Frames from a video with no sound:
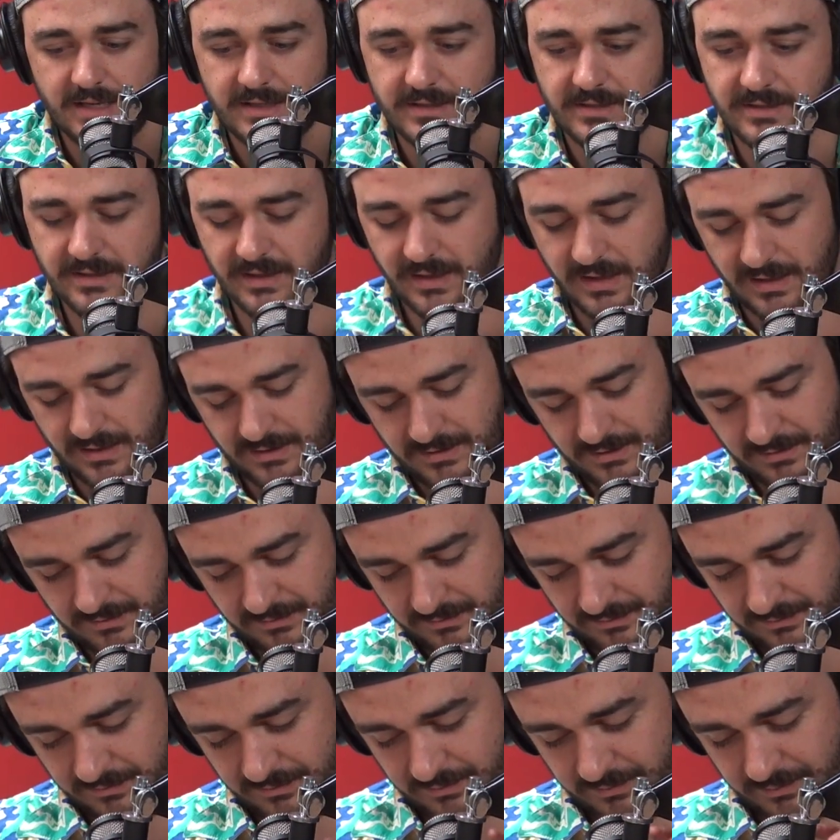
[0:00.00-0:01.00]
is that,
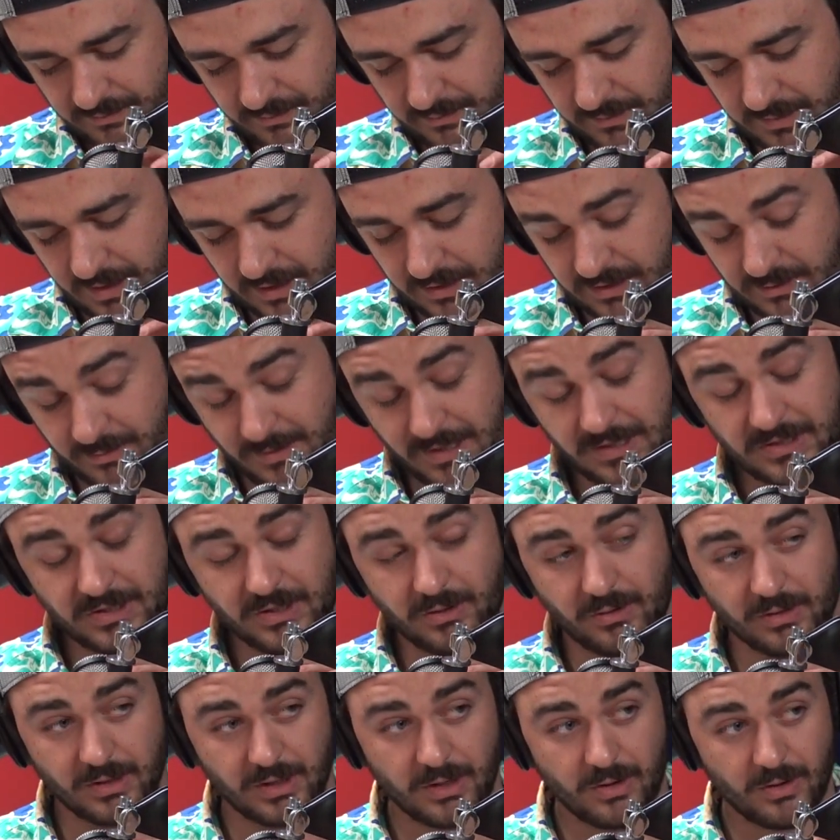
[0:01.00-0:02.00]

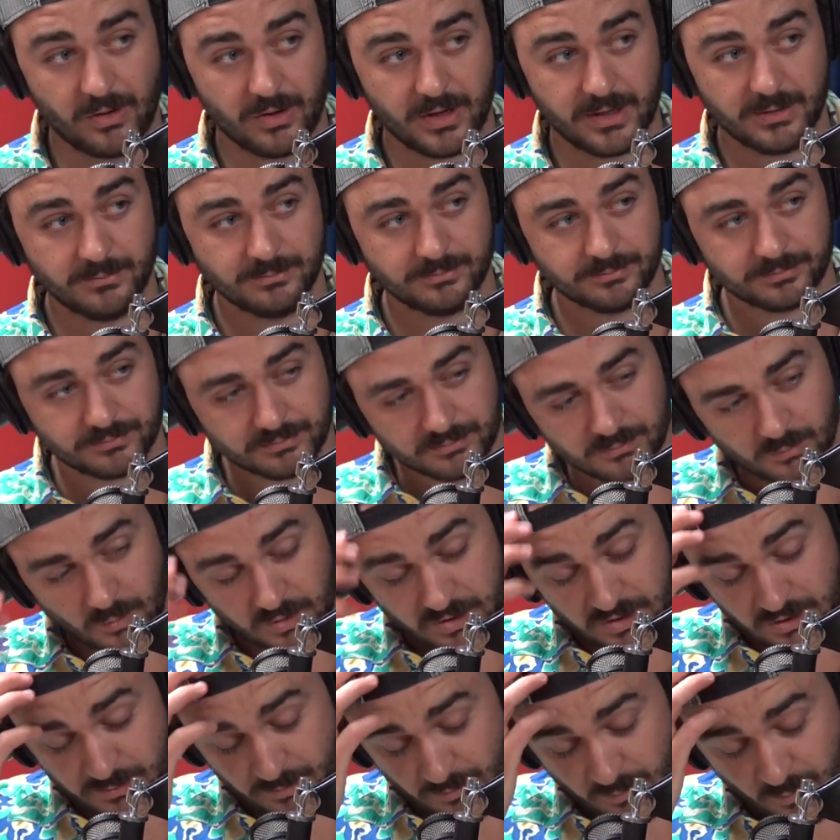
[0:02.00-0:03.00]
especially online,
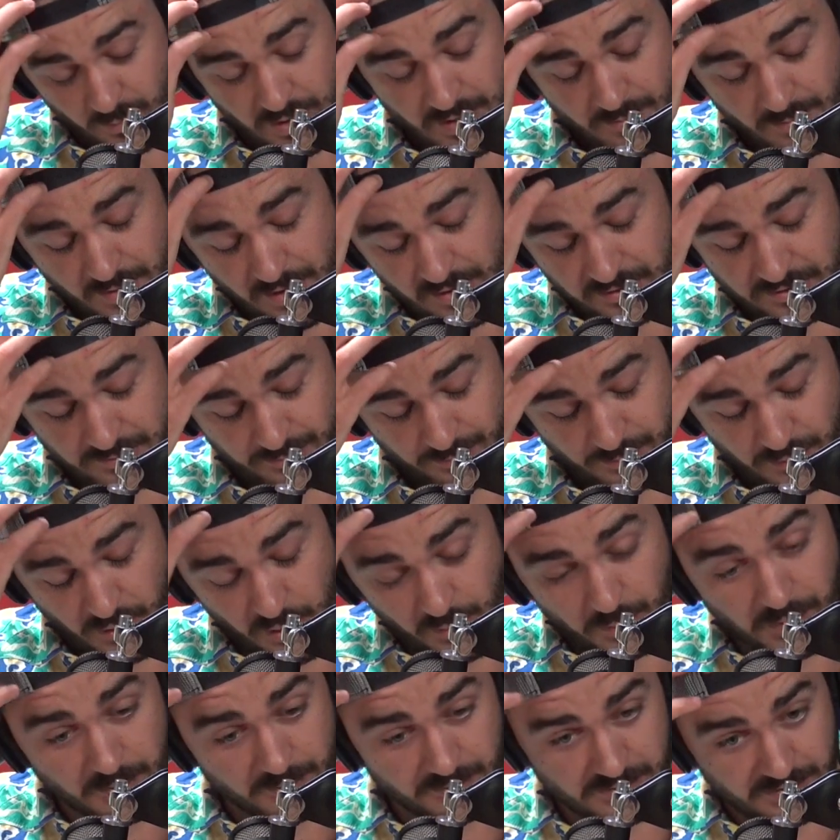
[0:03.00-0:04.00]
which is where most
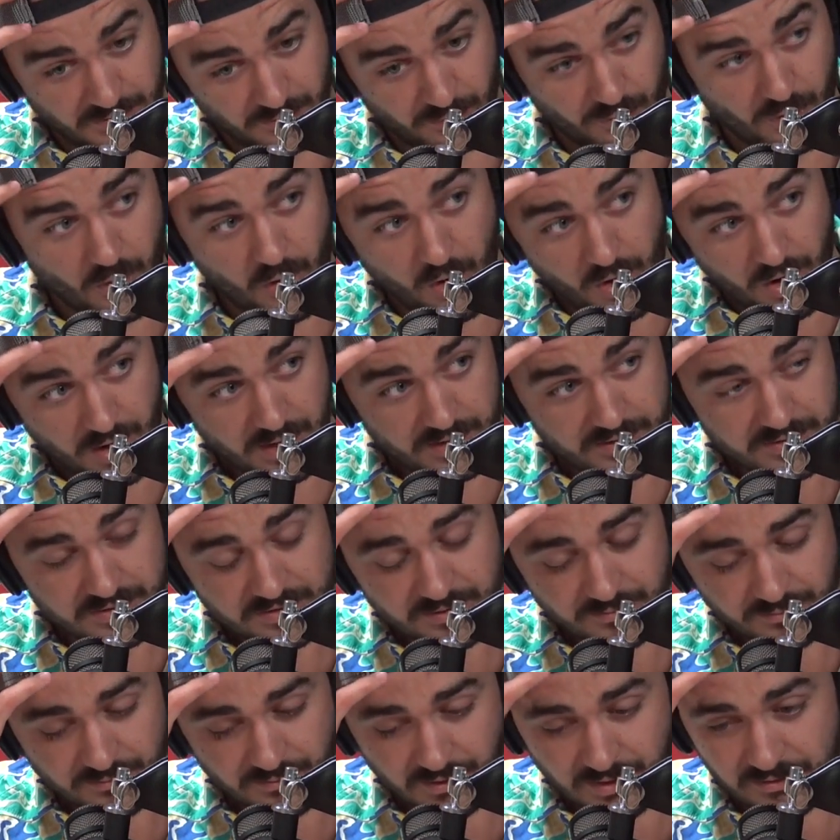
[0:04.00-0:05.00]
problems
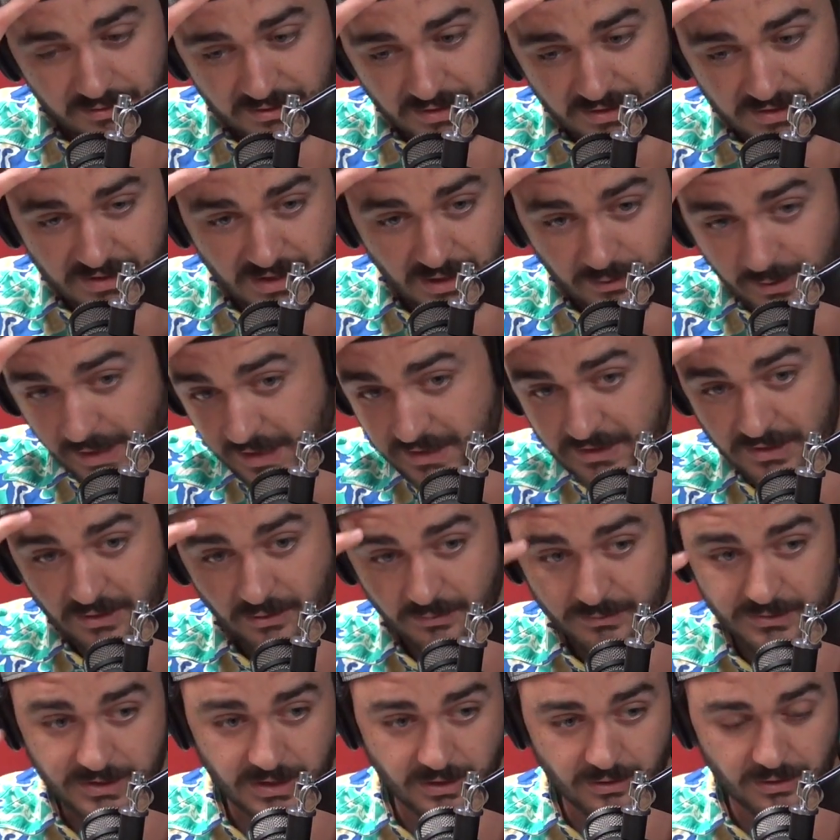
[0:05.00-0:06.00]
arise, because it's so easy
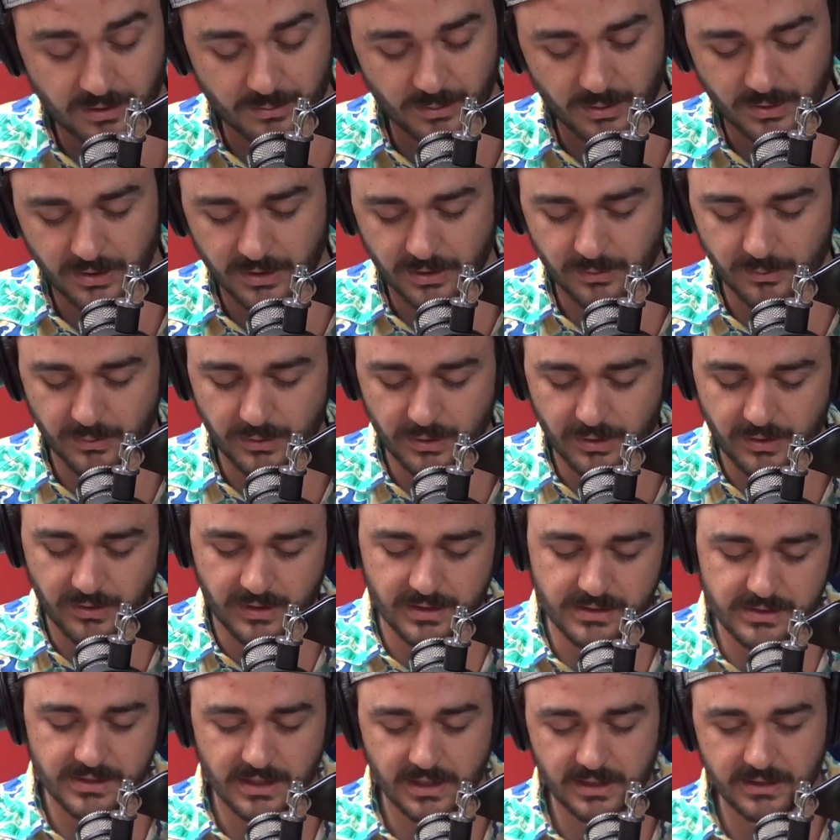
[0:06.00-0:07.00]
to obviously hide behind a computer
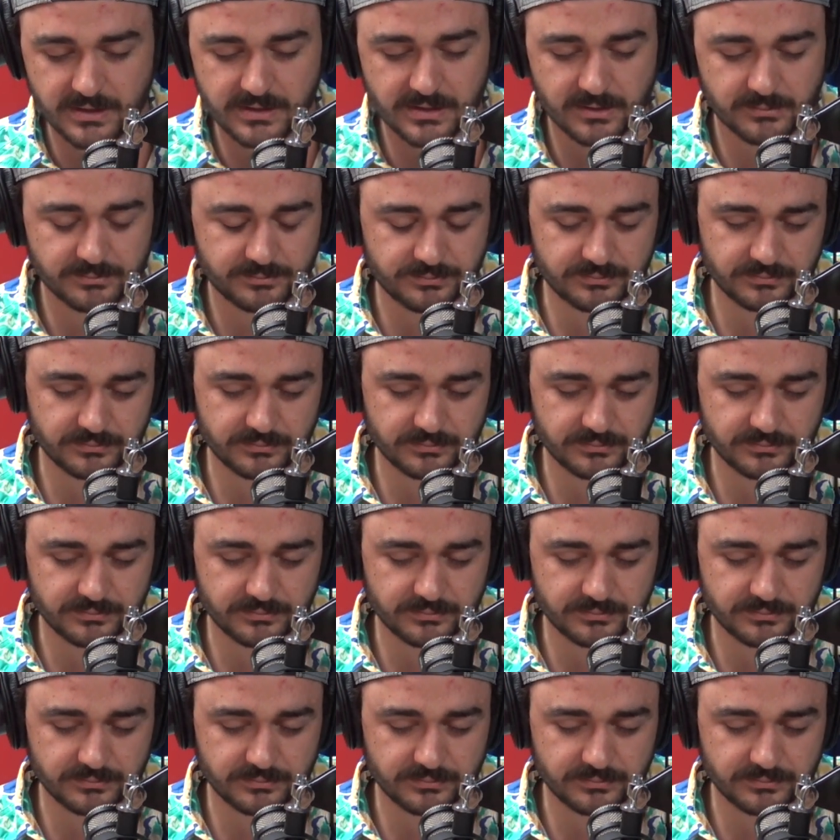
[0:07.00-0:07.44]
these days,